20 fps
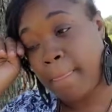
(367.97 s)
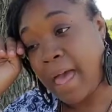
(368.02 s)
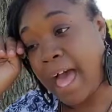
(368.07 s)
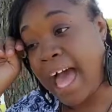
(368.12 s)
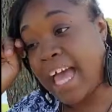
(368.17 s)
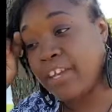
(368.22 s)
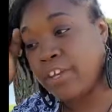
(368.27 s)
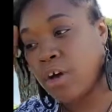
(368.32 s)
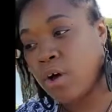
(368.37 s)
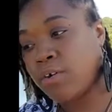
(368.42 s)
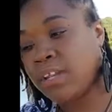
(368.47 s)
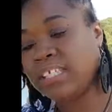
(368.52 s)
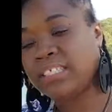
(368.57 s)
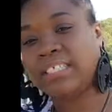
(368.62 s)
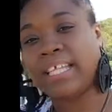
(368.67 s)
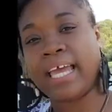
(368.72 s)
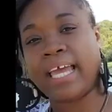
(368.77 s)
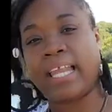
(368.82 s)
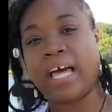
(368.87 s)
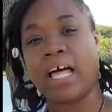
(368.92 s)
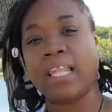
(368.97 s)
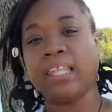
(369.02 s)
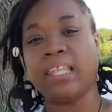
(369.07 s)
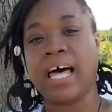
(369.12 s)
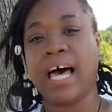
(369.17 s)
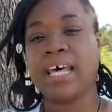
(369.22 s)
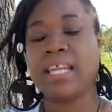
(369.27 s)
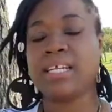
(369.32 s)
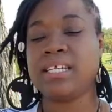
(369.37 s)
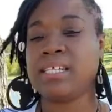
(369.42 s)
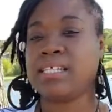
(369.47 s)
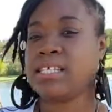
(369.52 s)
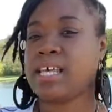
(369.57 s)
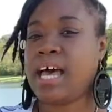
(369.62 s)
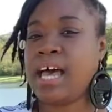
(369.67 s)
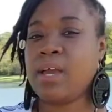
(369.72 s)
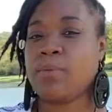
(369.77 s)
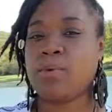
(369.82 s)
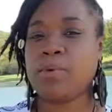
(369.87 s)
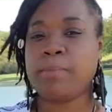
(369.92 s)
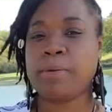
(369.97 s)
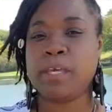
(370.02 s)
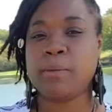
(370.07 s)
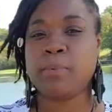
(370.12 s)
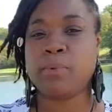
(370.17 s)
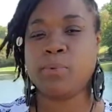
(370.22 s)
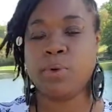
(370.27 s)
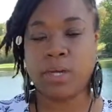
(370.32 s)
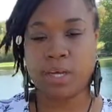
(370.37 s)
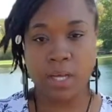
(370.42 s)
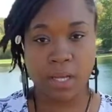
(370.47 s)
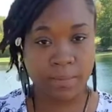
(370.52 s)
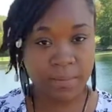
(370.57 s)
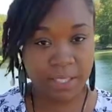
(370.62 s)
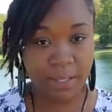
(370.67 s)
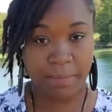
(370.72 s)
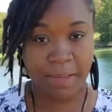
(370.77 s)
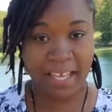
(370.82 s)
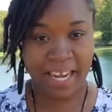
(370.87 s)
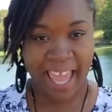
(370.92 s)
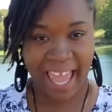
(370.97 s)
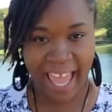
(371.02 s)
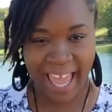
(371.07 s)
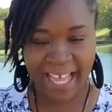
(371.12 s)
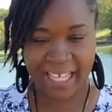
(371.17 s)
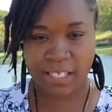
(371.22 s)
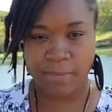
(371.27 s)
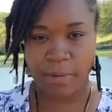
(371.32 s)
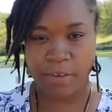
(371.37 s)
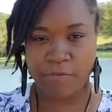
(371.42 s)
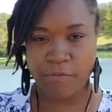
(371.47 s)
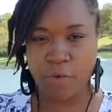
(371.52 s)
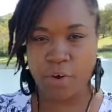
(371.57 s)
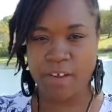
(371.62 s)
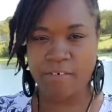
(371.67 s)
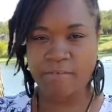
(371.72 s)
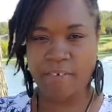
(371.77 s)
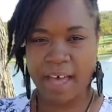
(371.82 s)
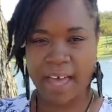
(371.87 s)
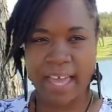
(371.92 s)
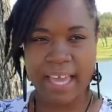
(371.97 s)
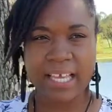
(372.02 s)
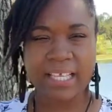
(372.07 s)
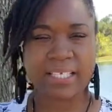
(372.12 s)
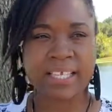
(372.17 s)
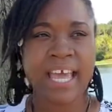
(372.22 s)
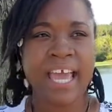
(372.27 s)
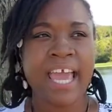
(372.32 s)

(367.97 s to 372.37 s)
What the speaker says: I noticed that a lot of the time when people would come to me and ask me for advice,